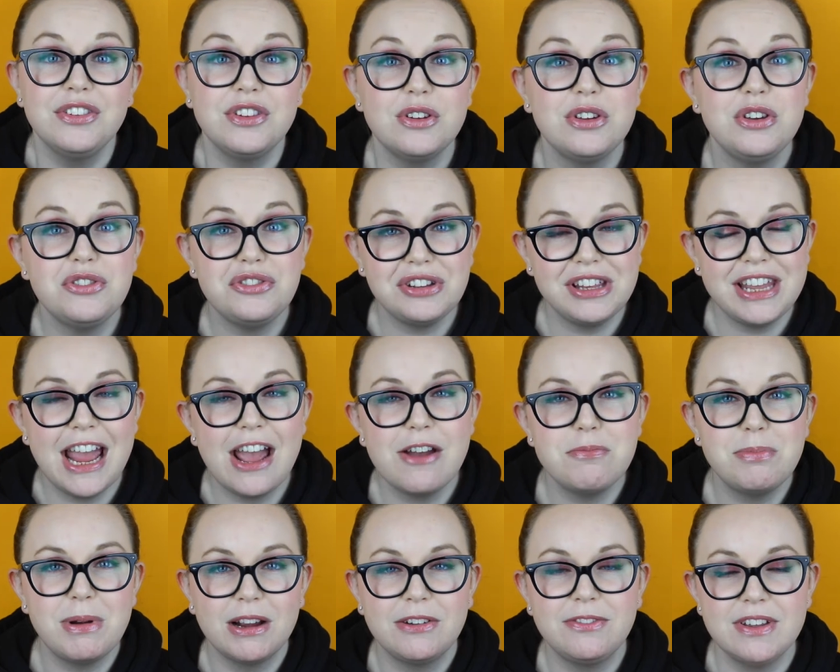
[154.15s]
So usually I
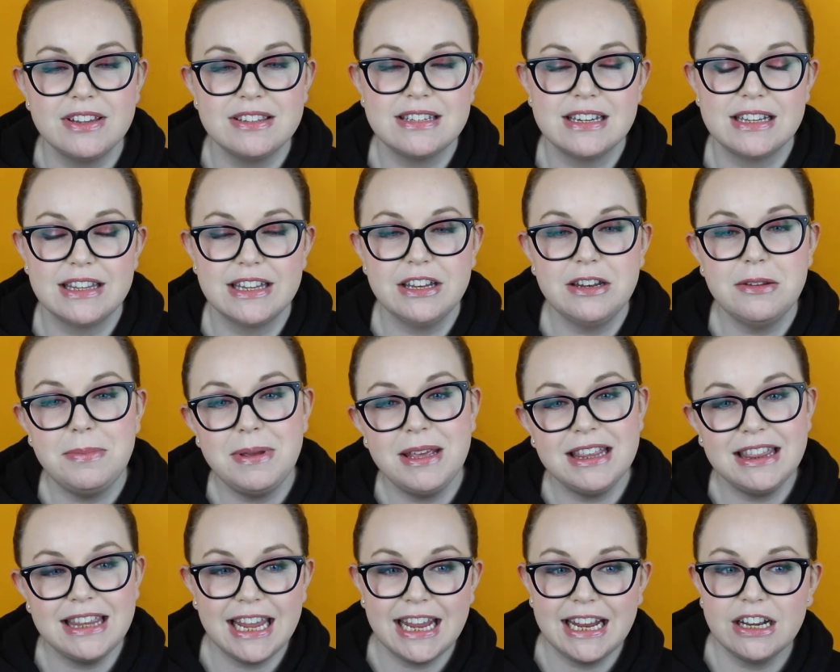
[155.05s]
have breakfast a little
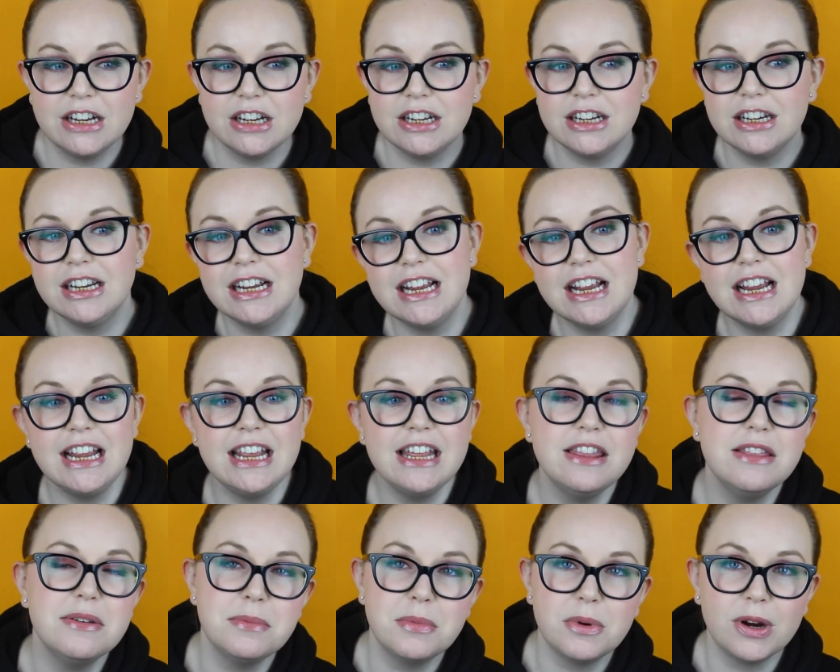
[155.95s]
bit later
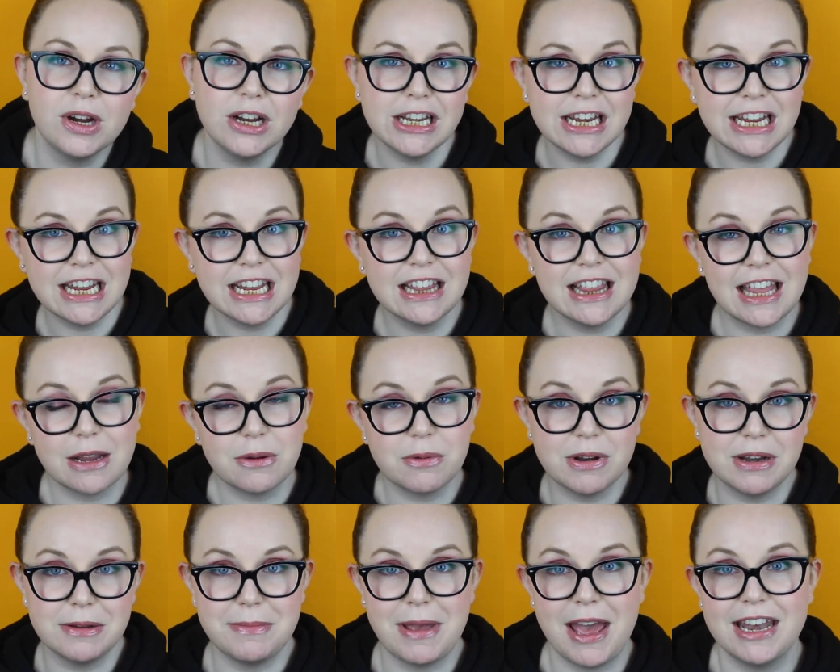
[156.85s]
in the morning, like
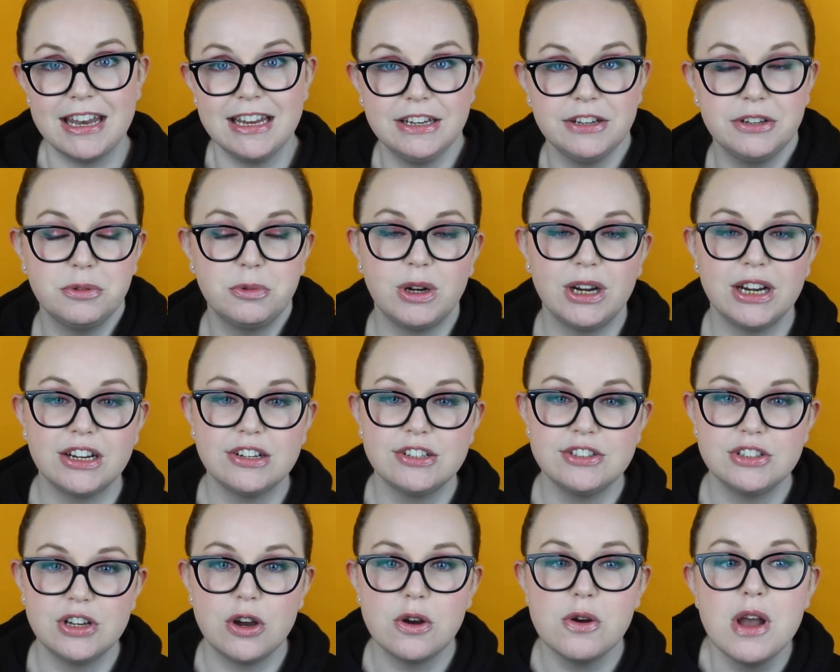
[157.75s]
when I'm heading to work,
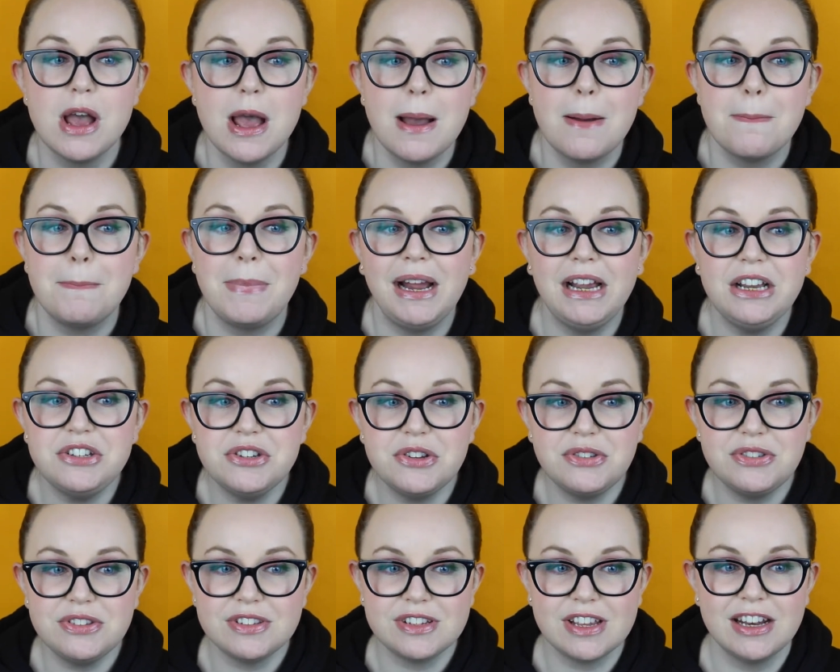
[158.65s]
so my
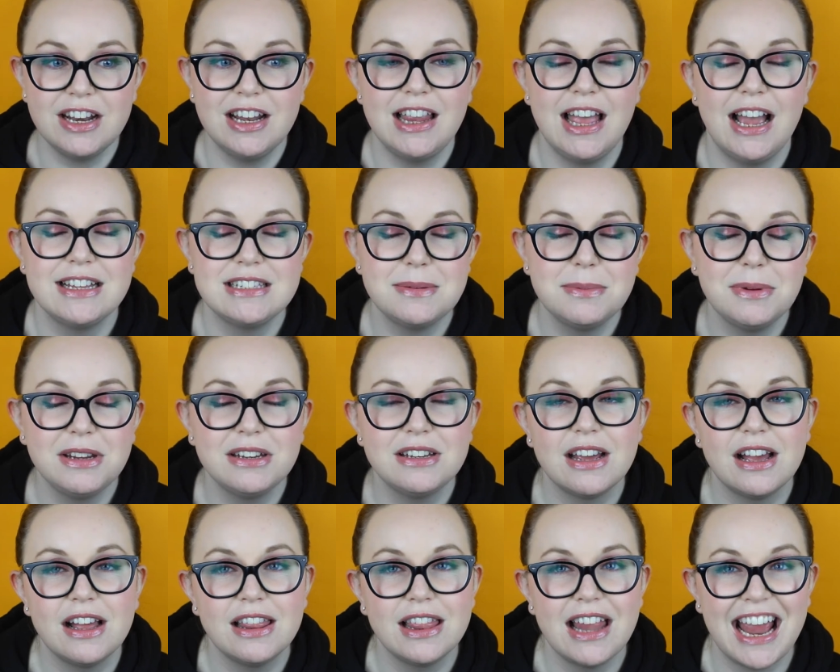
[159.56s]
juice is gonna last me
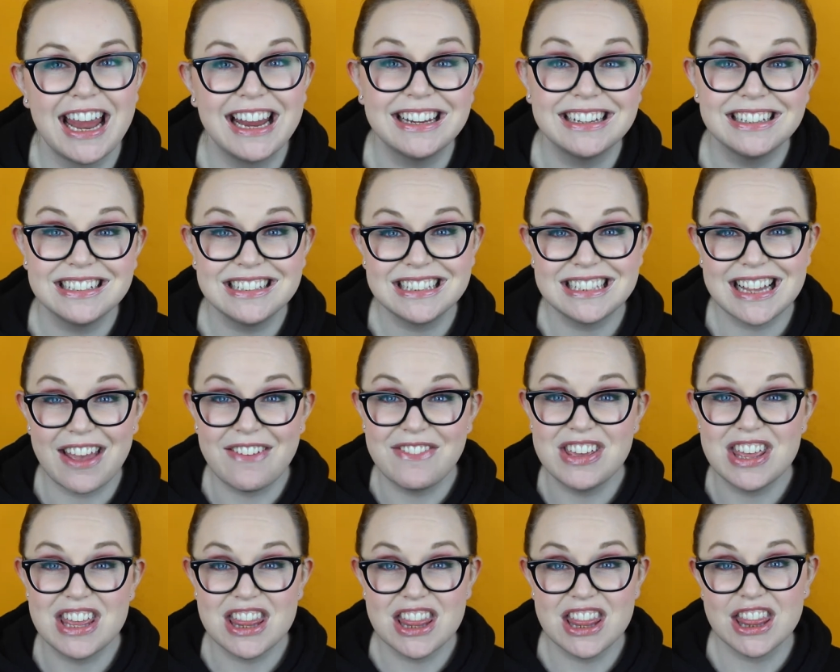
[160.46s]
till like
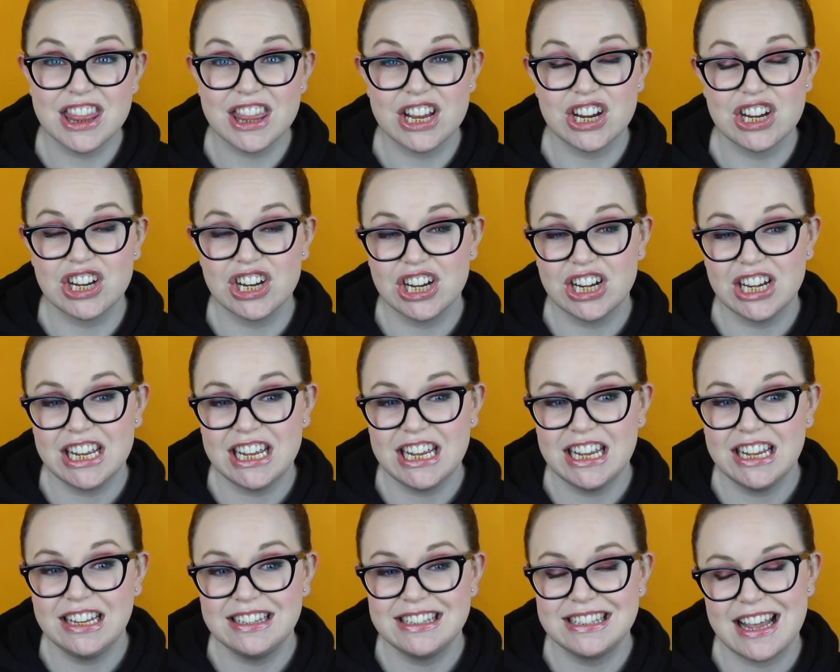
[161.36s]

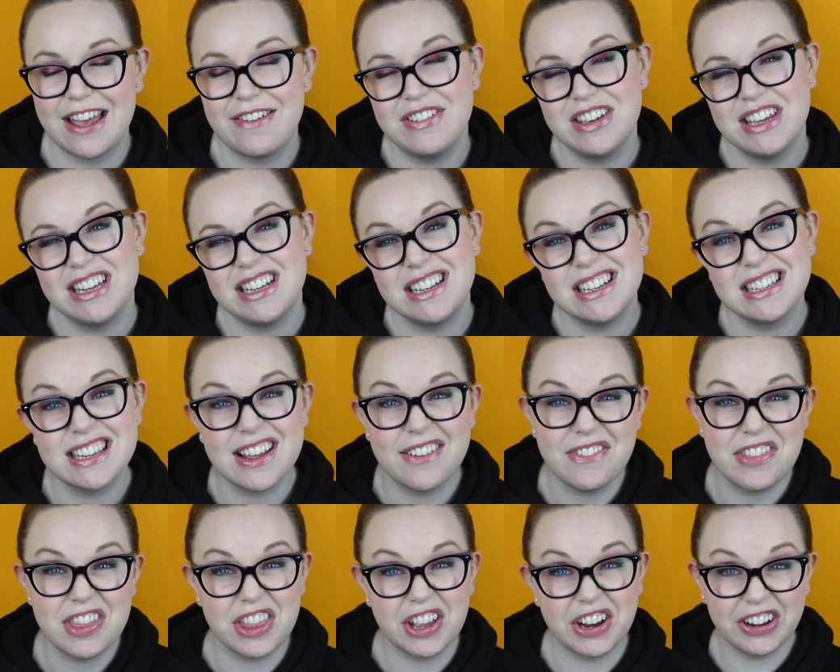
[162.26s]

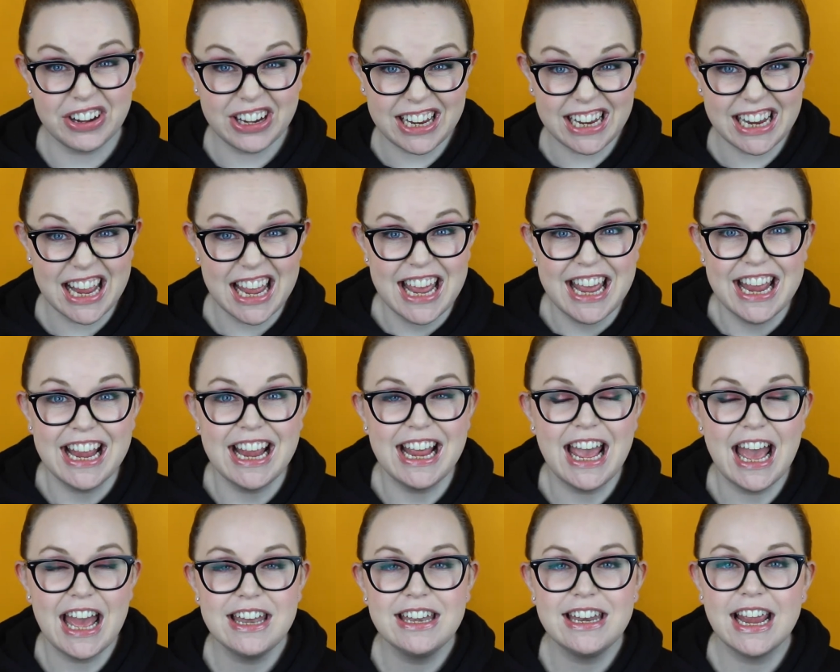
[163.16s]
7:30
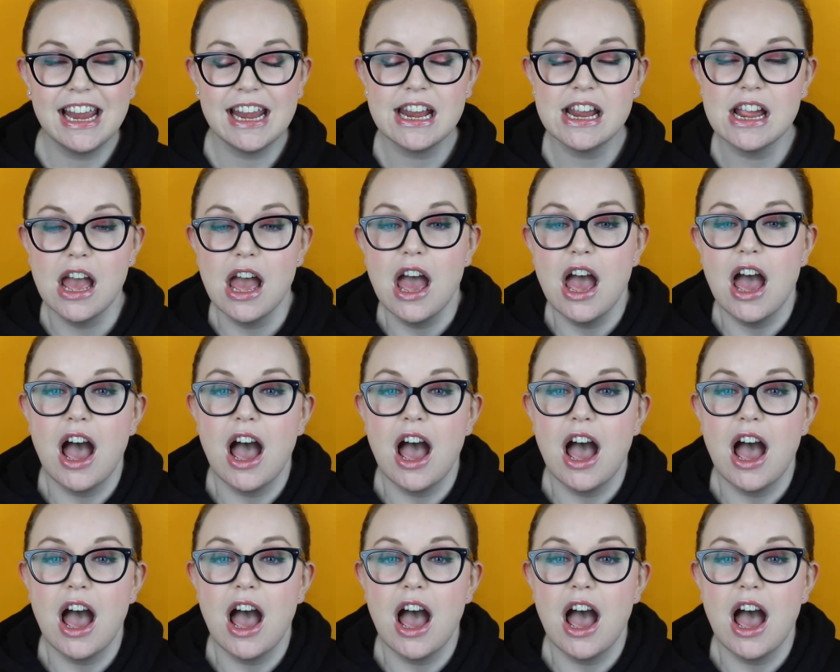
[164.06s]
at night.